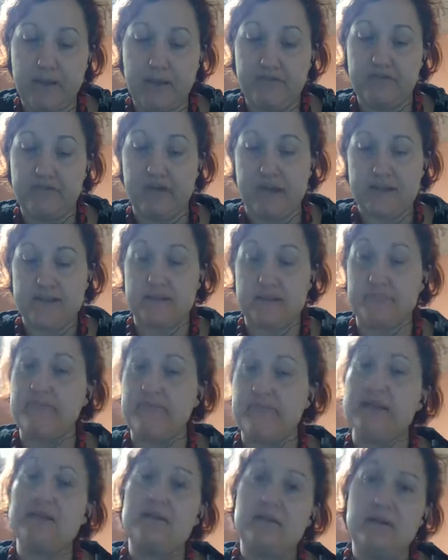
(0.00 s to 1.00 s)
a
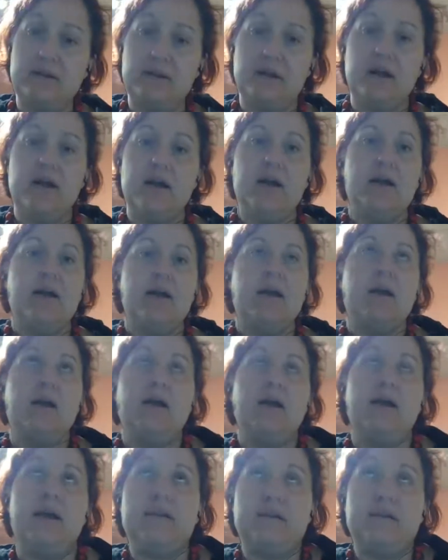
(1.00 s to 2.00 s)
semester,
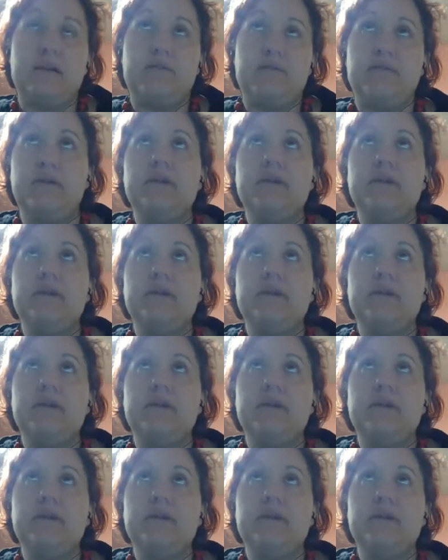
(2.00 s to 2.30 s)
and I think